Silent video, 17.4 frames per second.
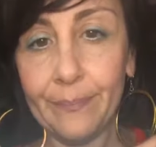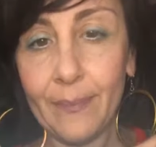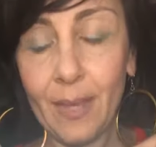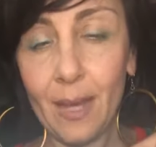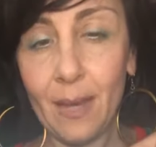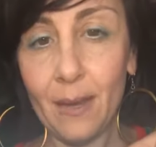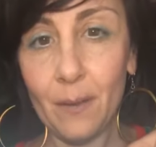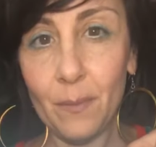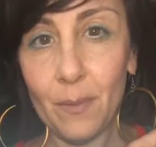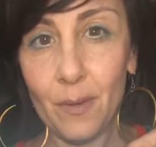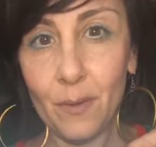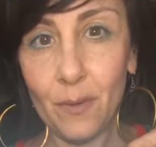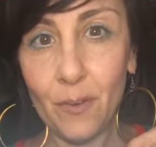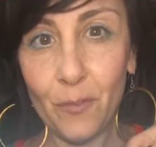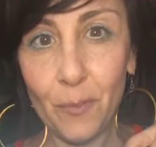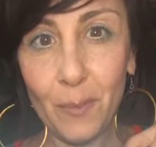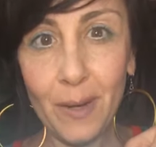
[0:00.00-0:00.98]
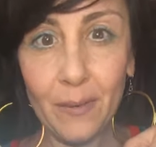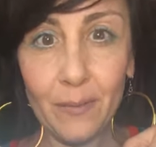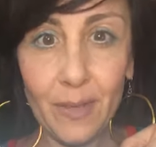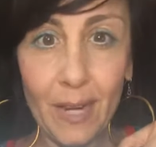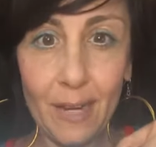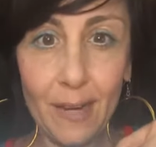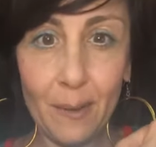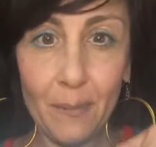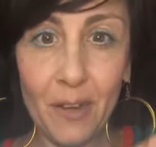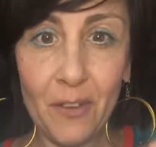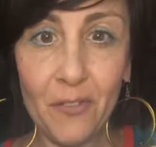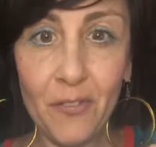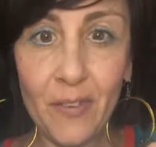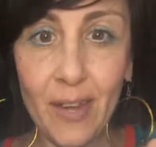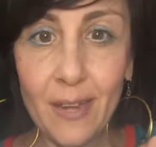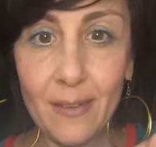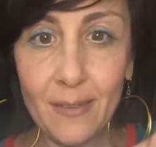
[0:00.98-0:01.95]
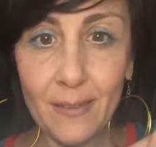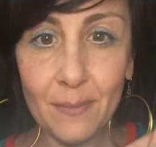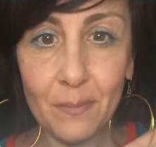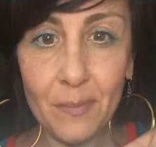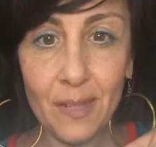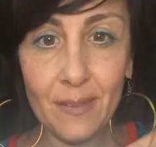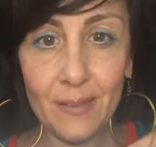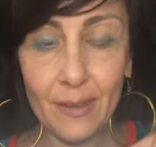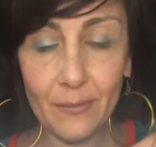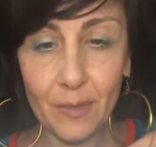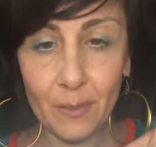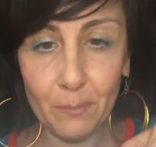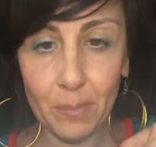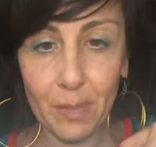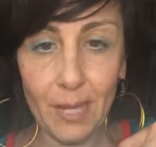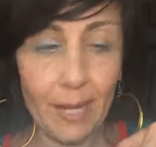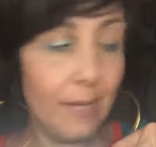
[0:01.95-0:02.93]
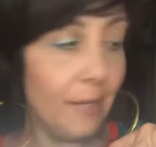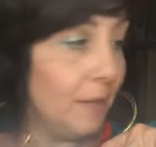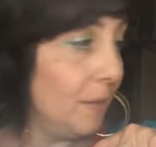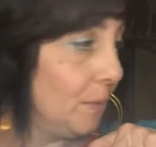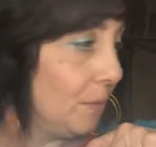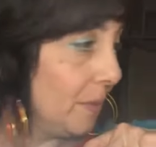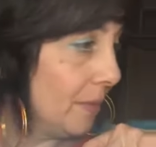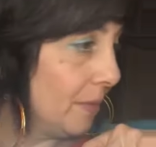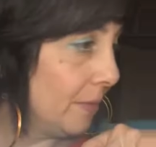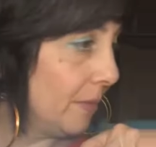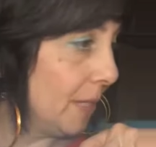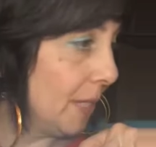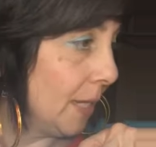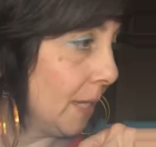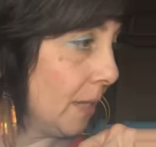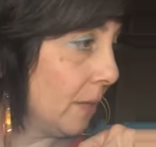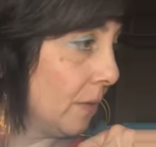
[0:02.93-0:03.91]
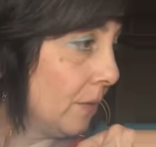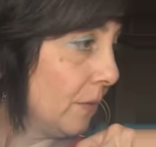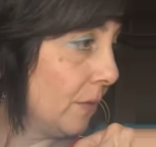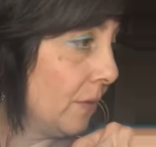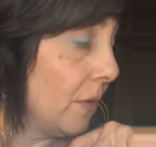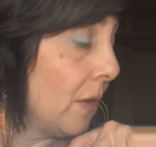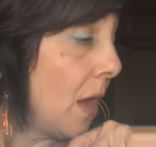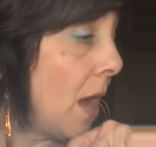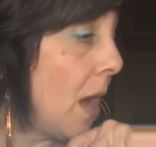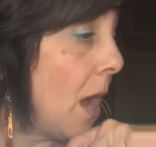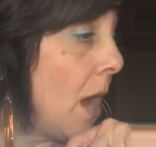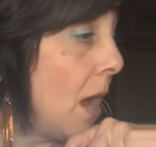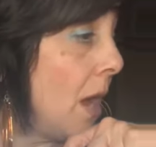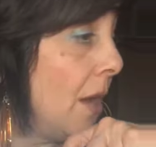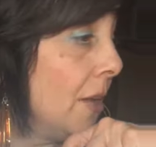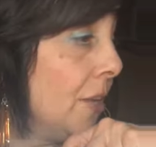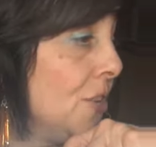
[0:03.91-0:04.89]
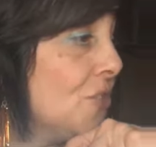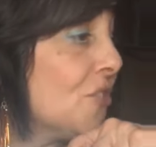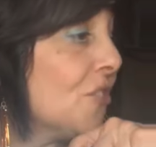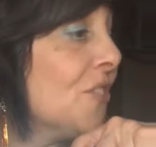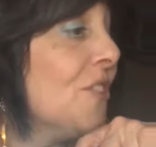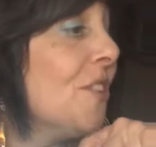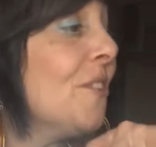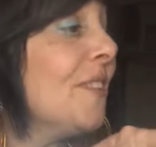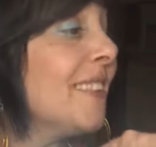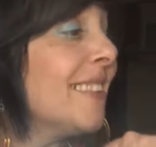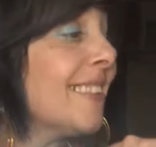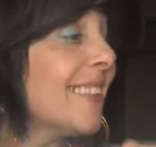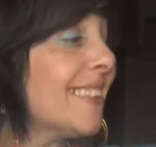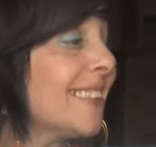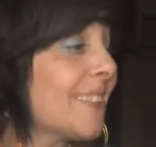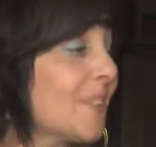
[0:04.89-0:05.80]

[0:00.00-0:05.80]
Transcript: In order for me to have light on my face means I have to blind you with everything else. You just noticed the